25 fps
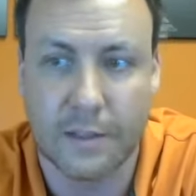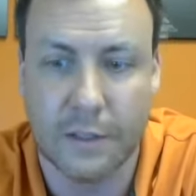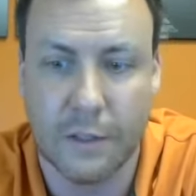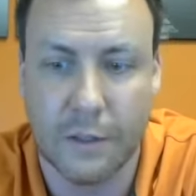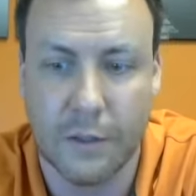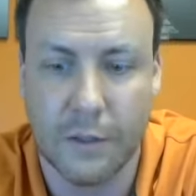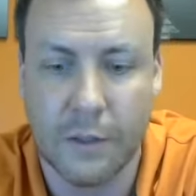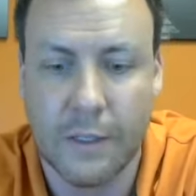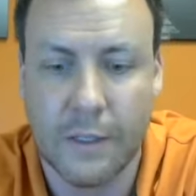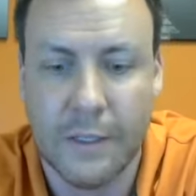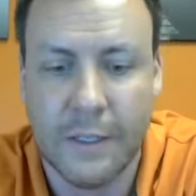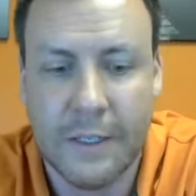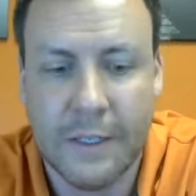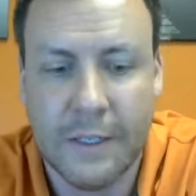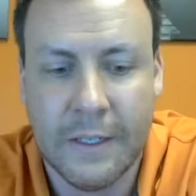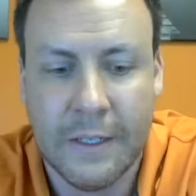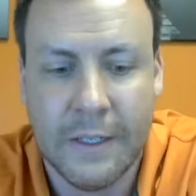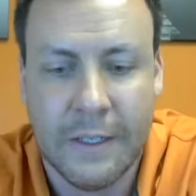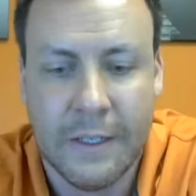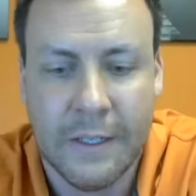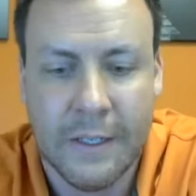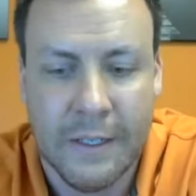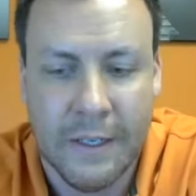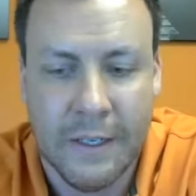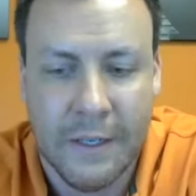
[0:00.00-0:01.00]
So
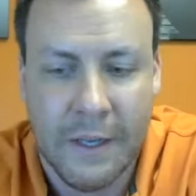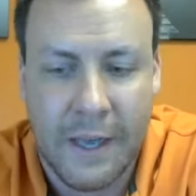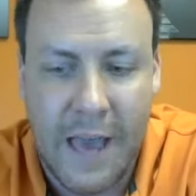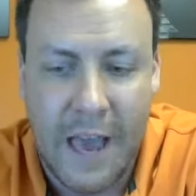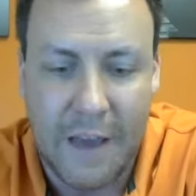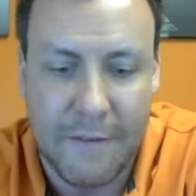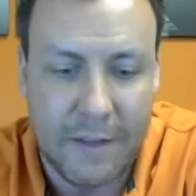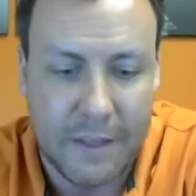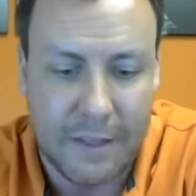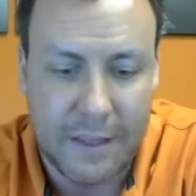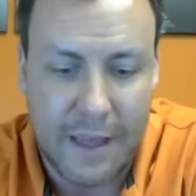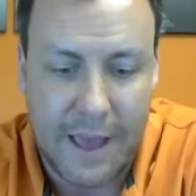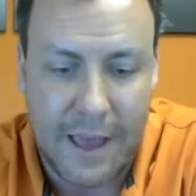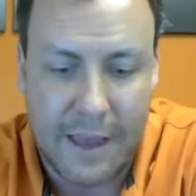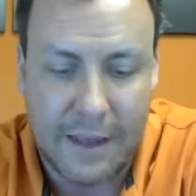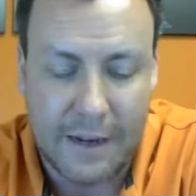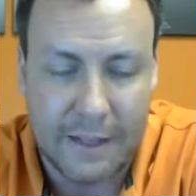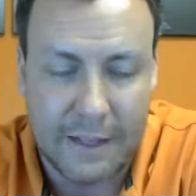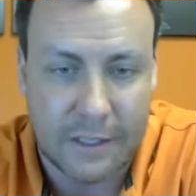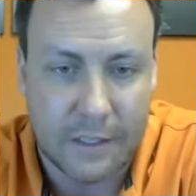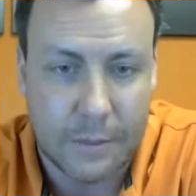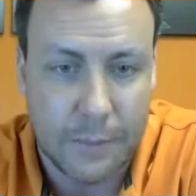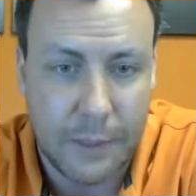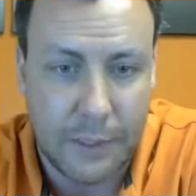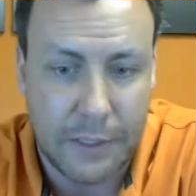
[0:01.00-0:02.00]
having that
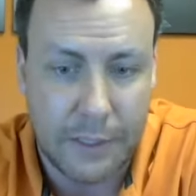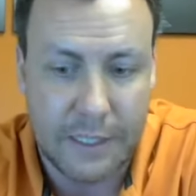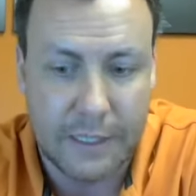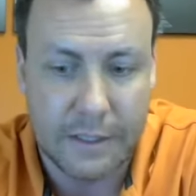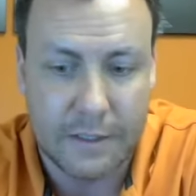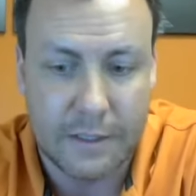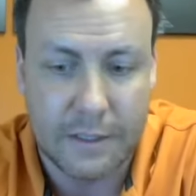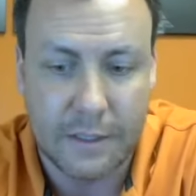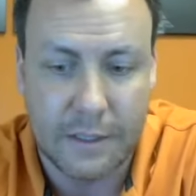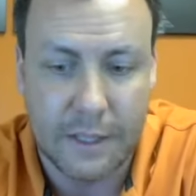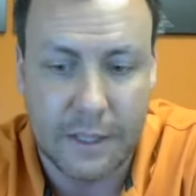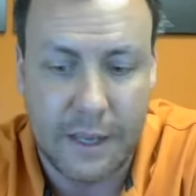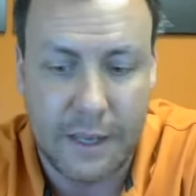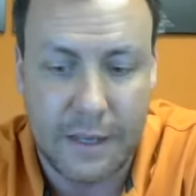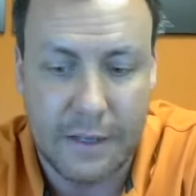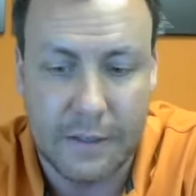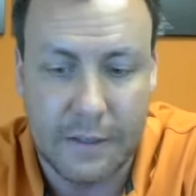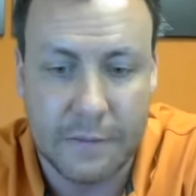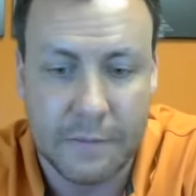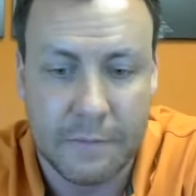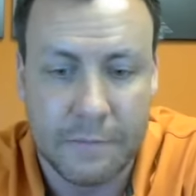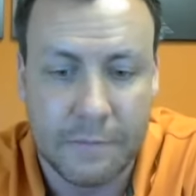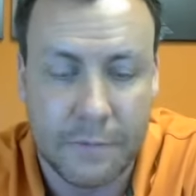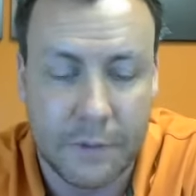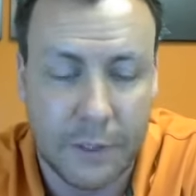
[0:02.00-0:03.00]
experience and
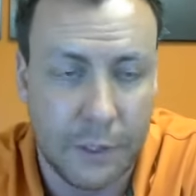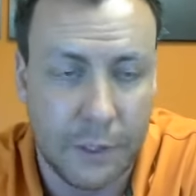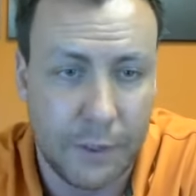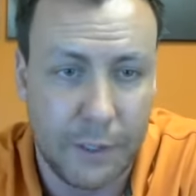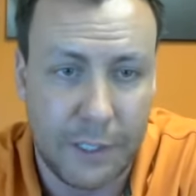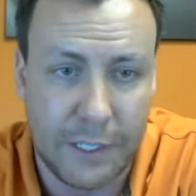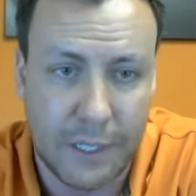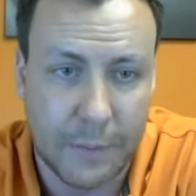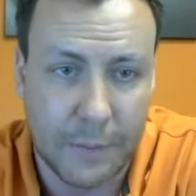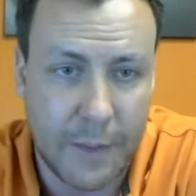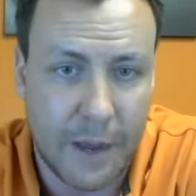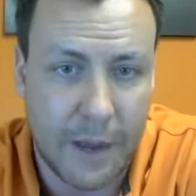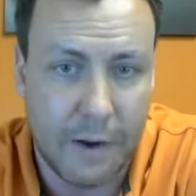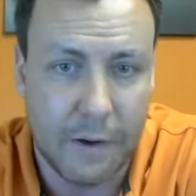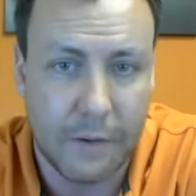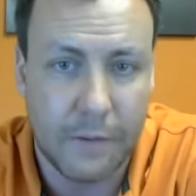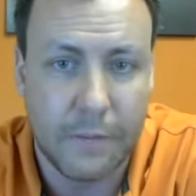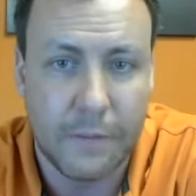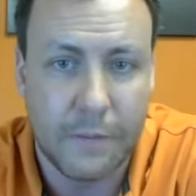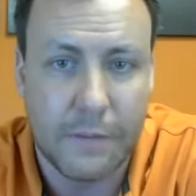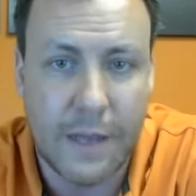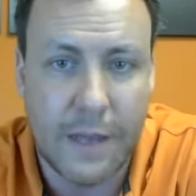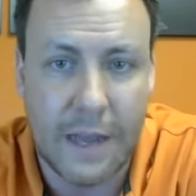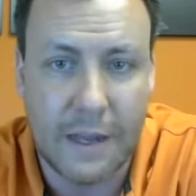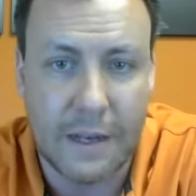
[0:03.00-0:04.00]
then learning about
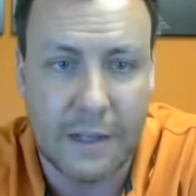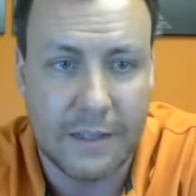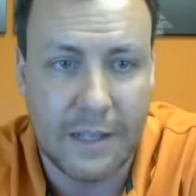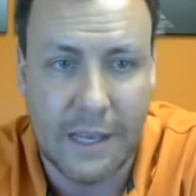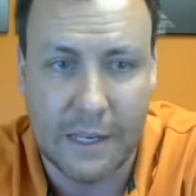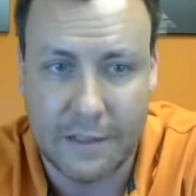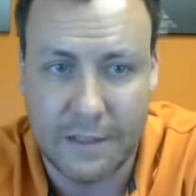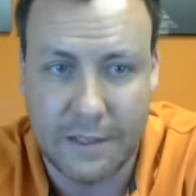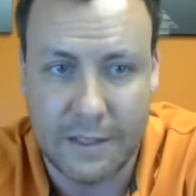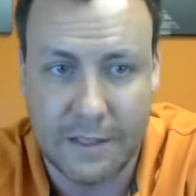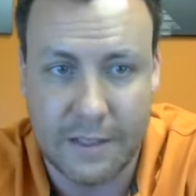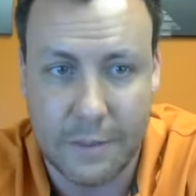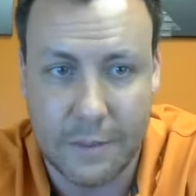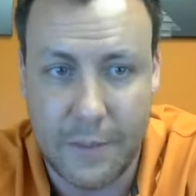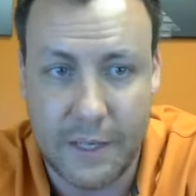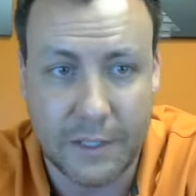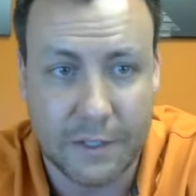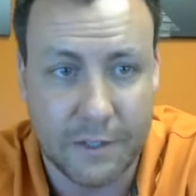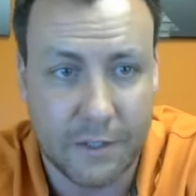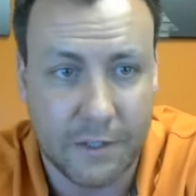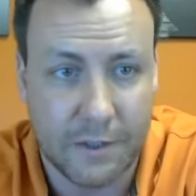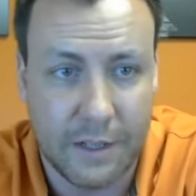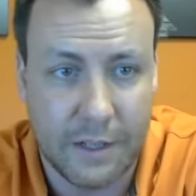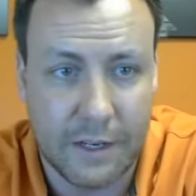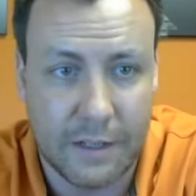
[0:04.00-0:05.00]
how to test it to make
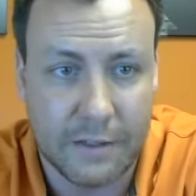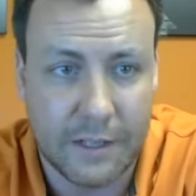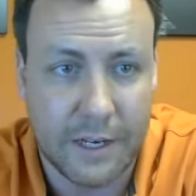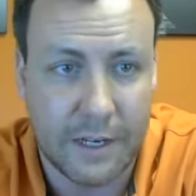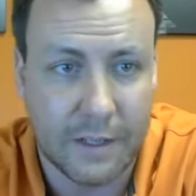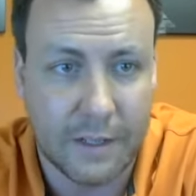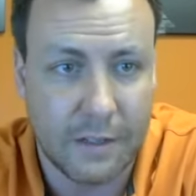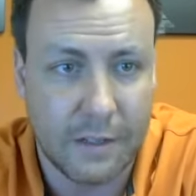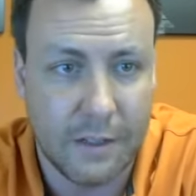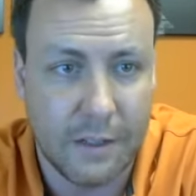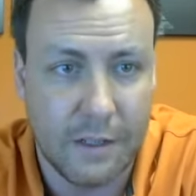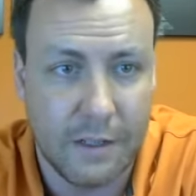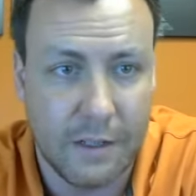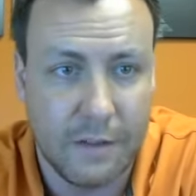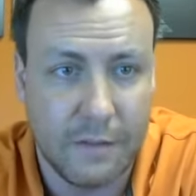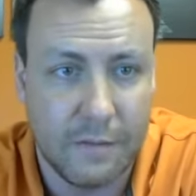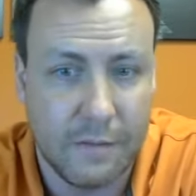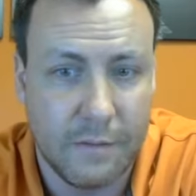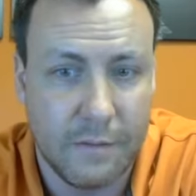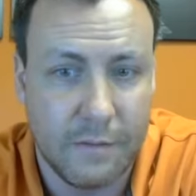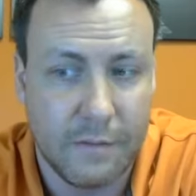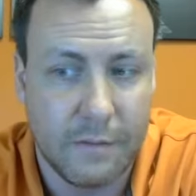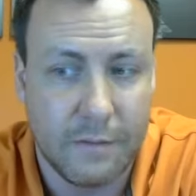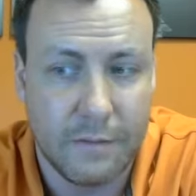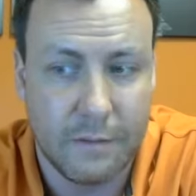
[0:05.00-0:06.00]
sure that it's actually
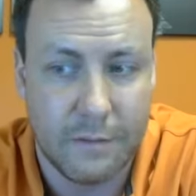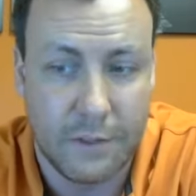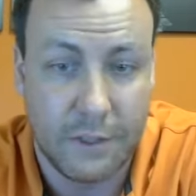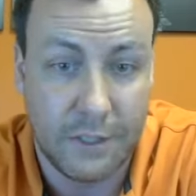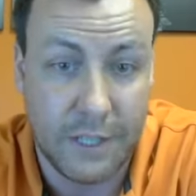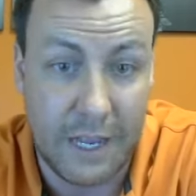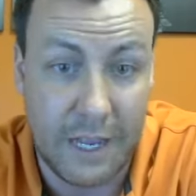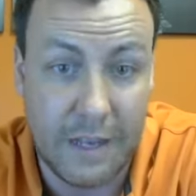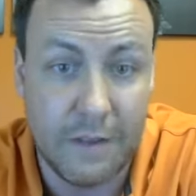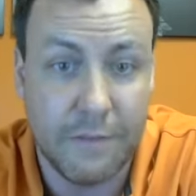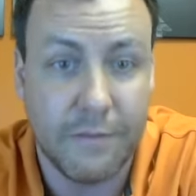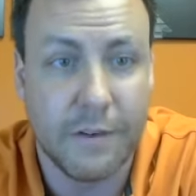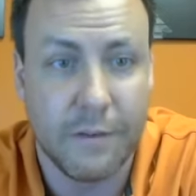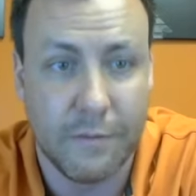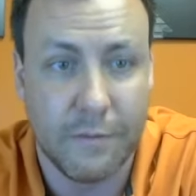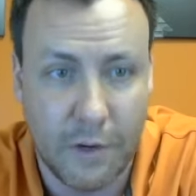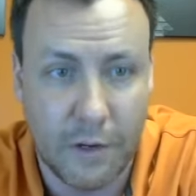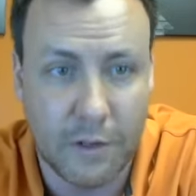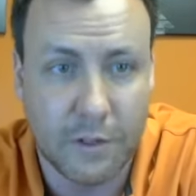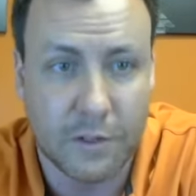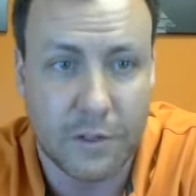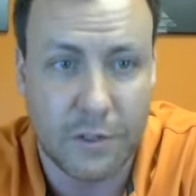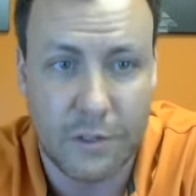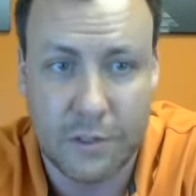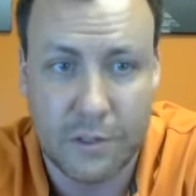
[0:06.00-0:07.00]
safe and
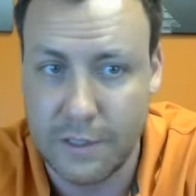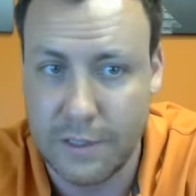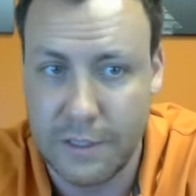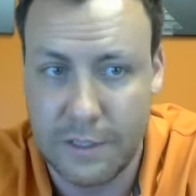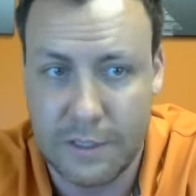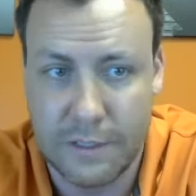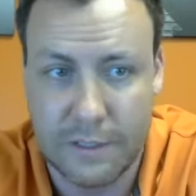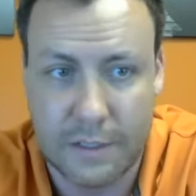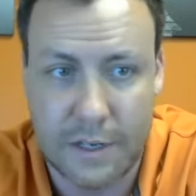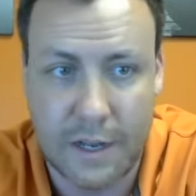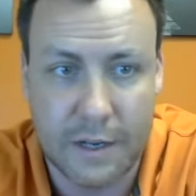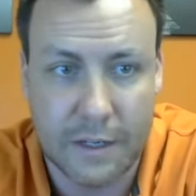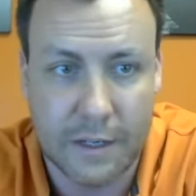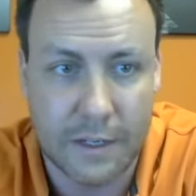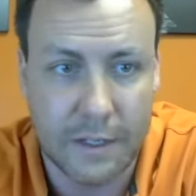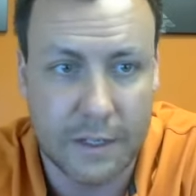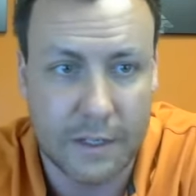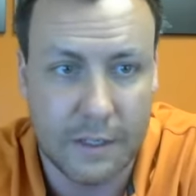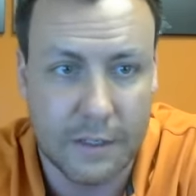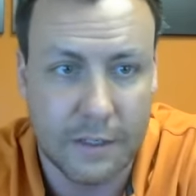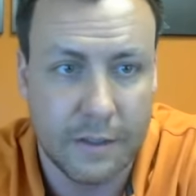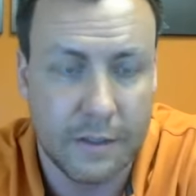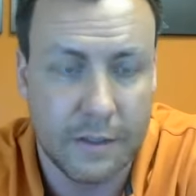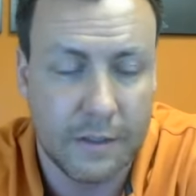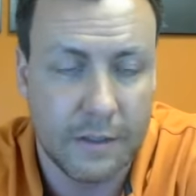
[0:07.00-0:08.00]
functional and it's not
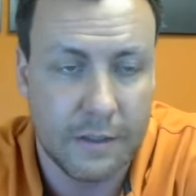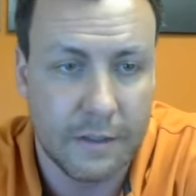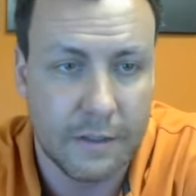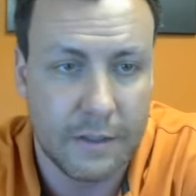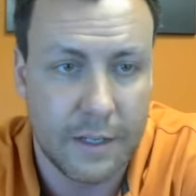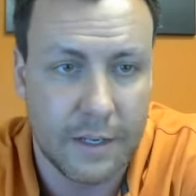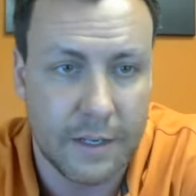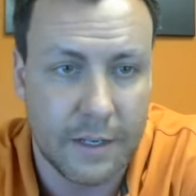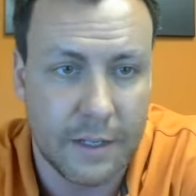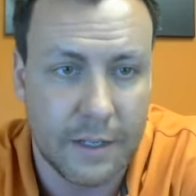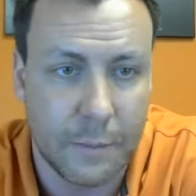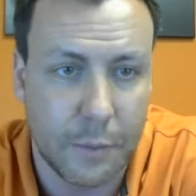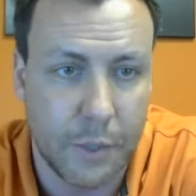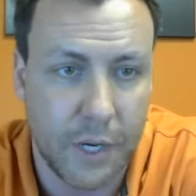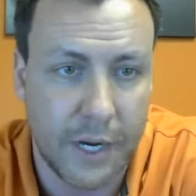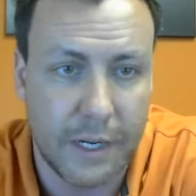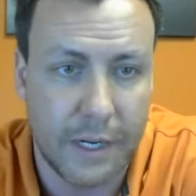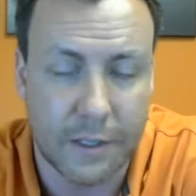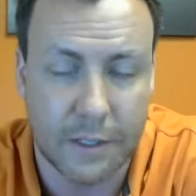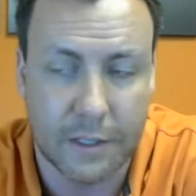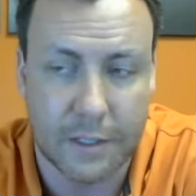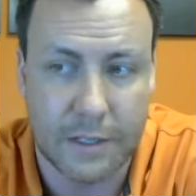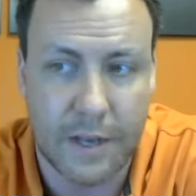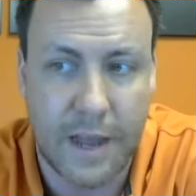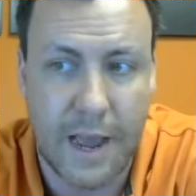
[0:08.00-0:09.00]
gonna
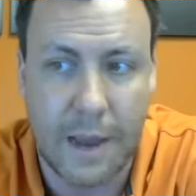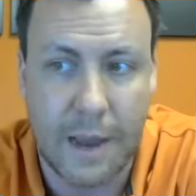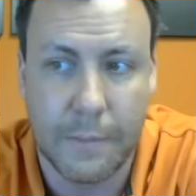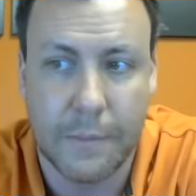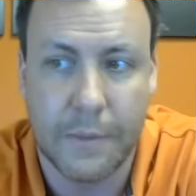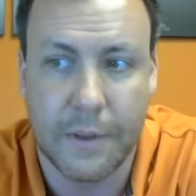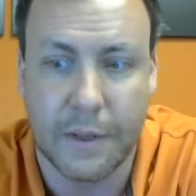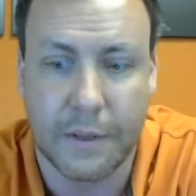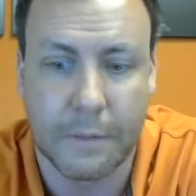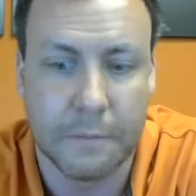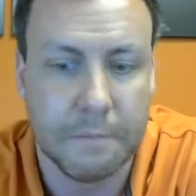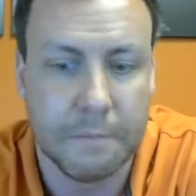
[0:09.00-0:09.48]
break or snap, like